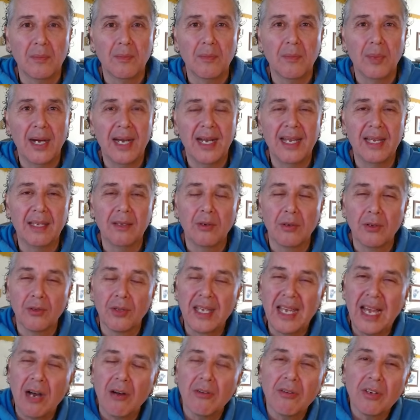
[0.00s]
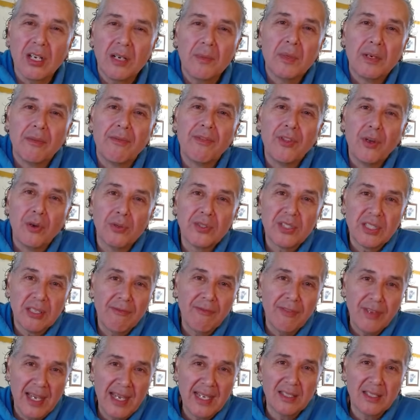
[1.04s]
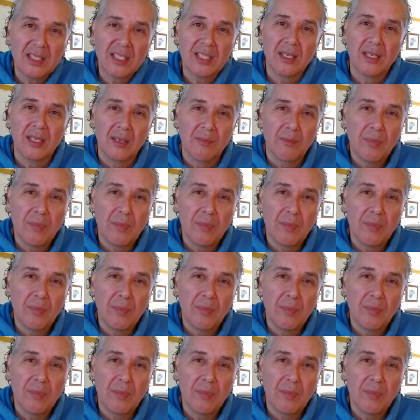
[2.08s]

or the outcome of those events